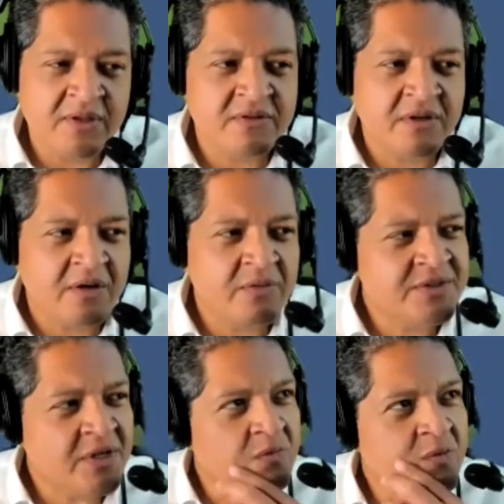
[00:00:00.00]
It's like I
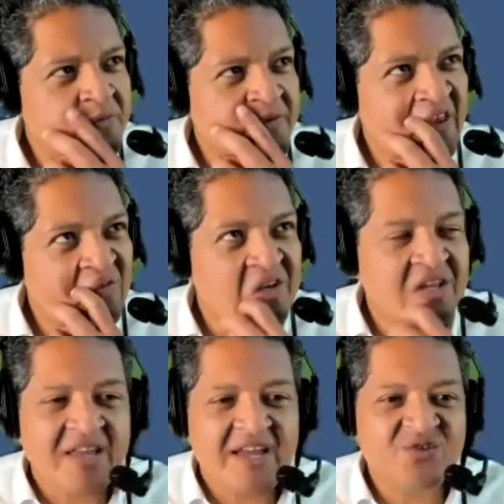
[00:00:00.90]
always say, if you sell
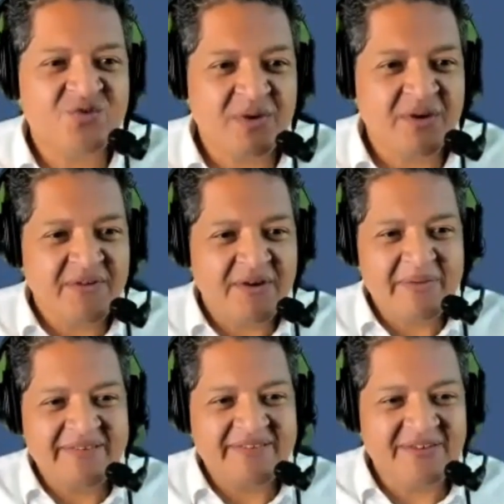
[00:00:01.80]
vanilla ice cream, if
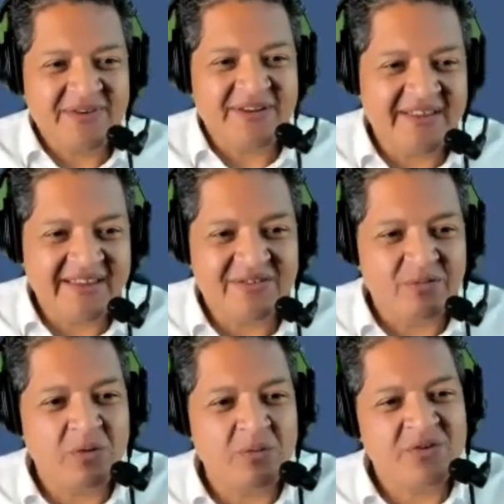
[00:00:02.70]
everybody sells vanilla ice
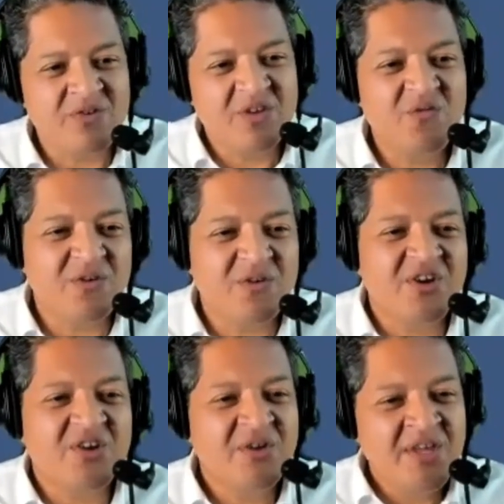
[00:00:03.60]
cream, what makes you different,
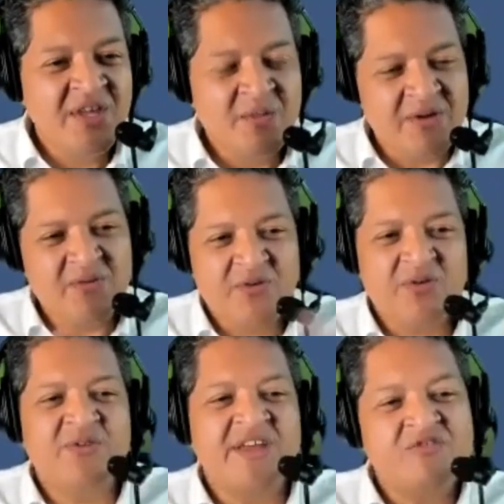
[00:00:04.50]
you know? But if you
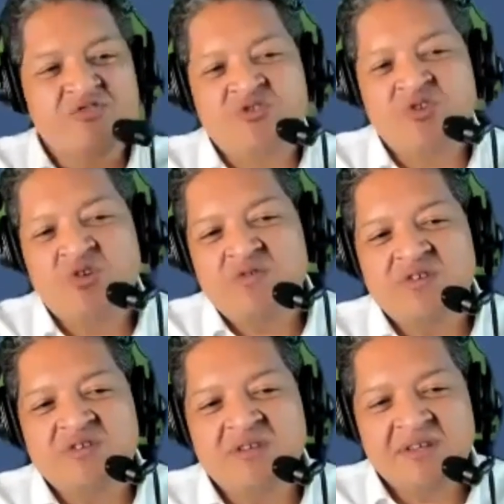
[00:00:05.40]
go the extra
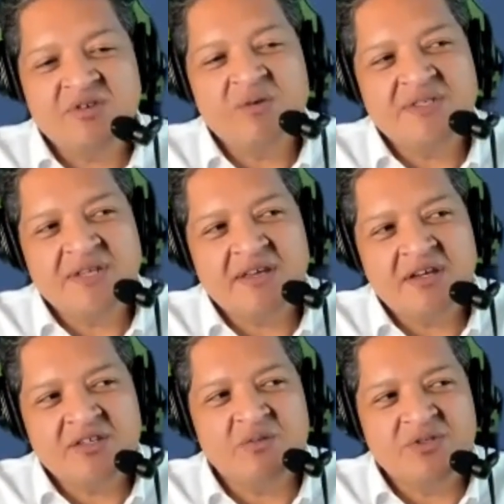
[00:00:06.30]
services, it's always that
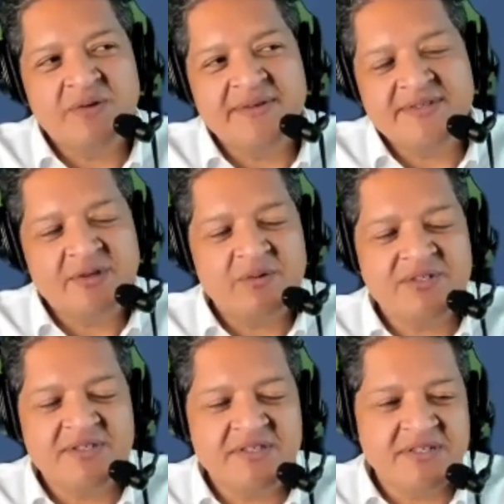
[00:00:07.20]
customer service, it's
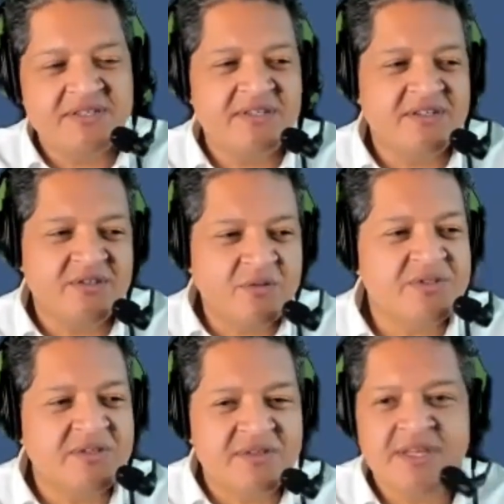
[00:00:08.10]
always the details, it's
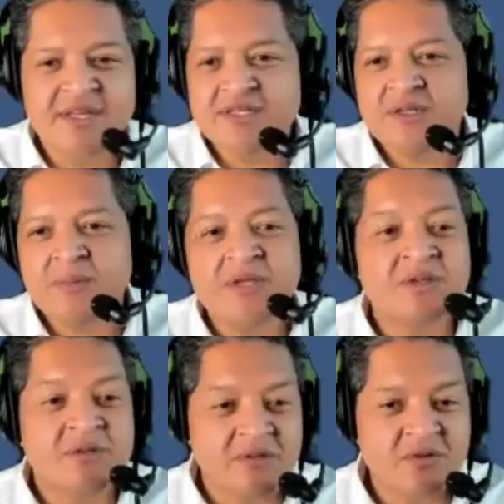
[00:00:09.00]
always the things that
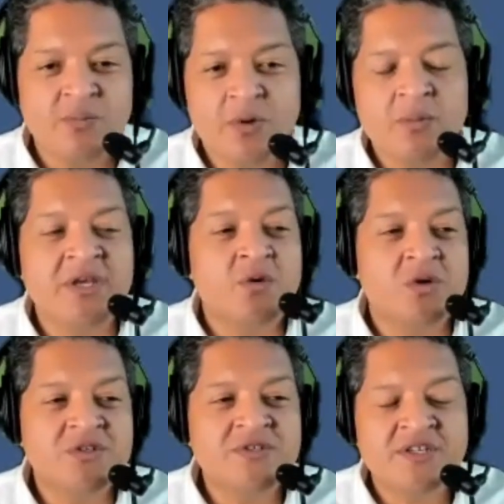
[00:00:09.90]
makes it, like, to your point, make
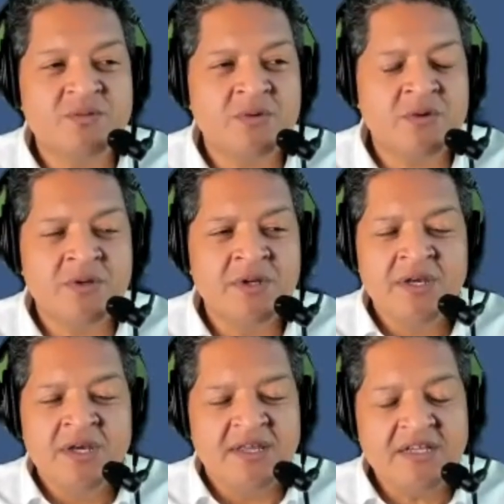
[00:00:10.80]
you accessible.
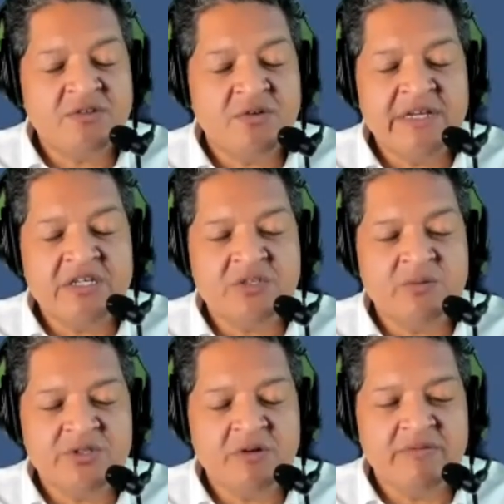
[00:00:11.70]
And that's great
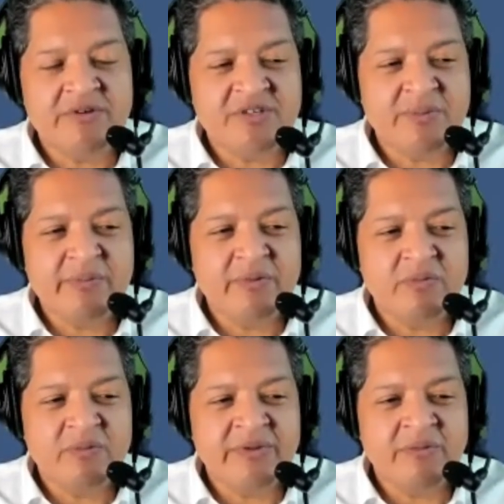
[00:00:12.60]
customer service, and people
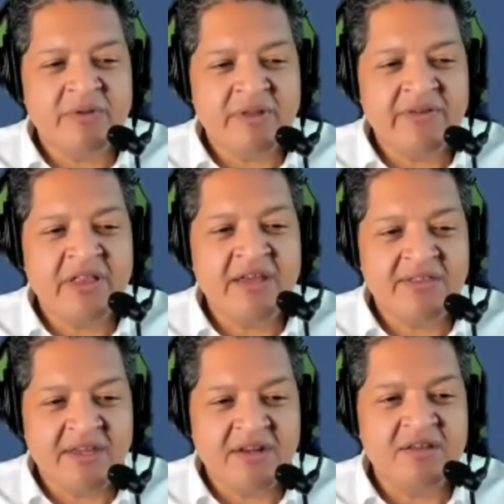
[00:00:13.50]
rely
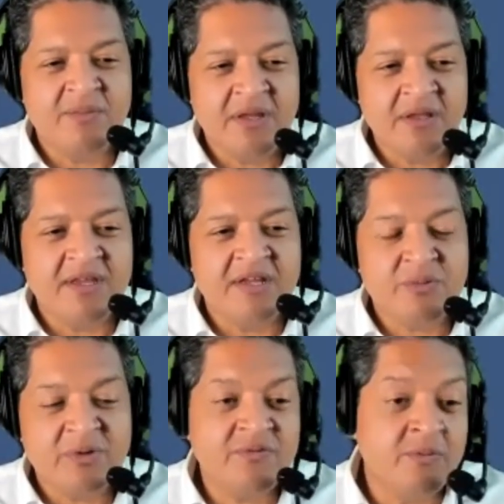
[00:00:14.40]
on that and depend on that,
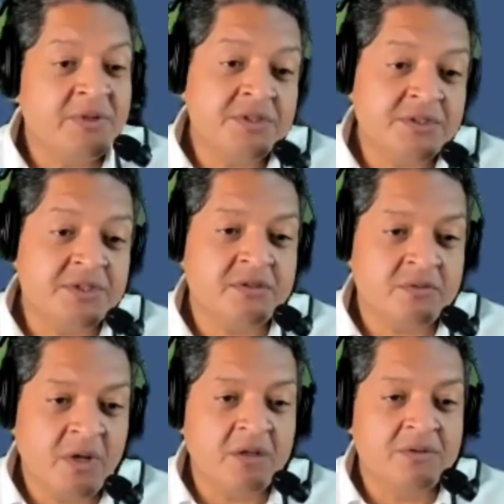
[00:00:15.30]
especially for businesses as
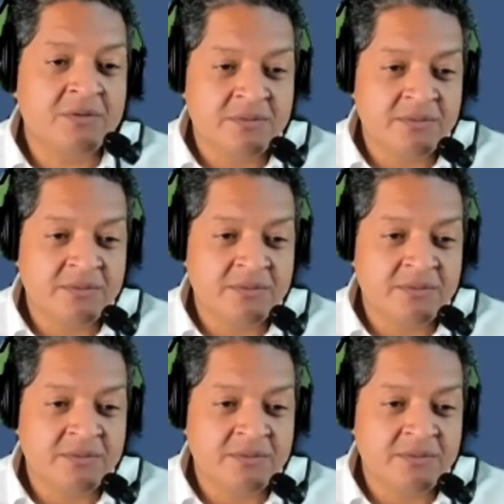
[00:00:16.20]
well.